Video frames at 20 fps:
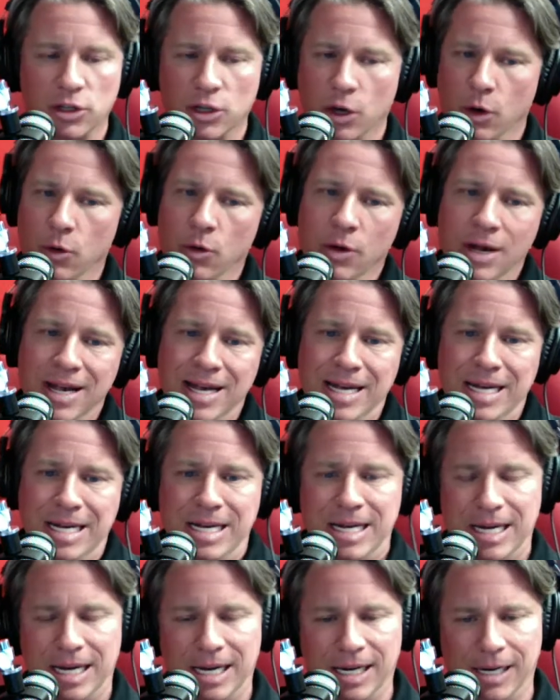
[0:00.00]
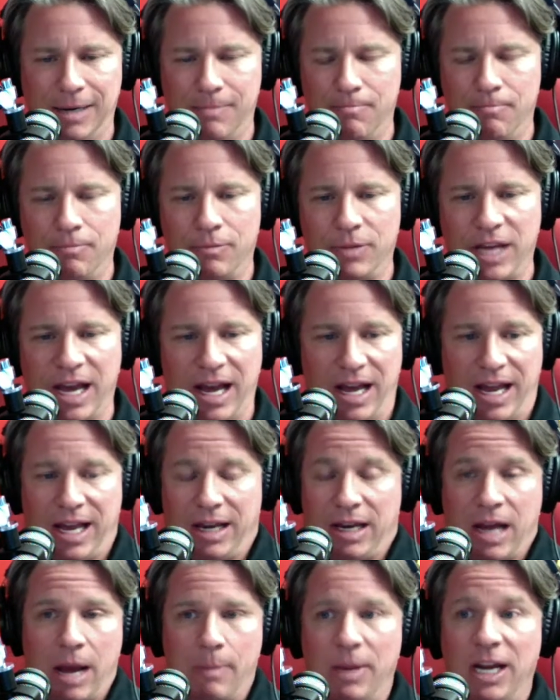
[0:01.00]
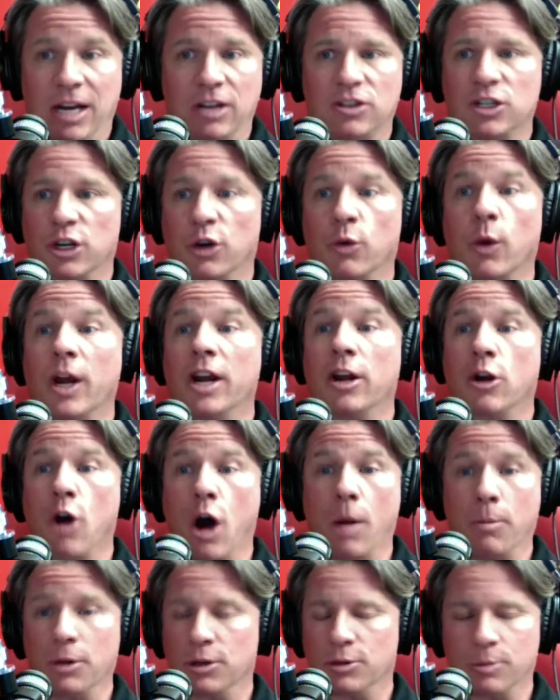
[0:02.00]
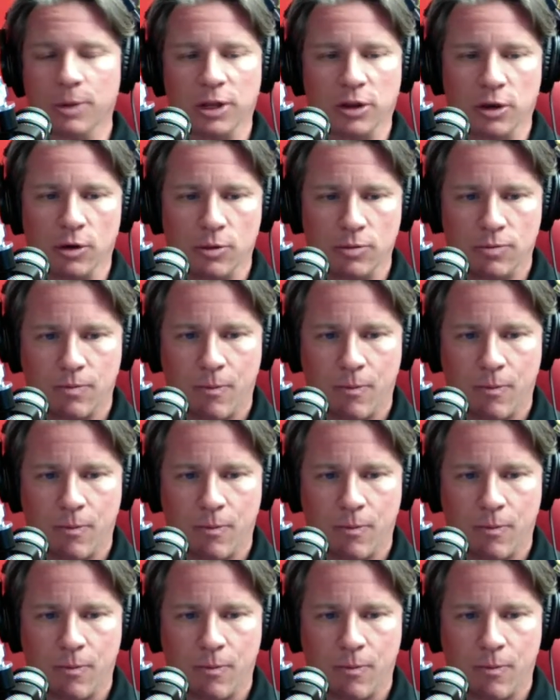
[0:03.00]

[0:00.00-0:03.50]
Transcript: So, it's a great accomplishment though.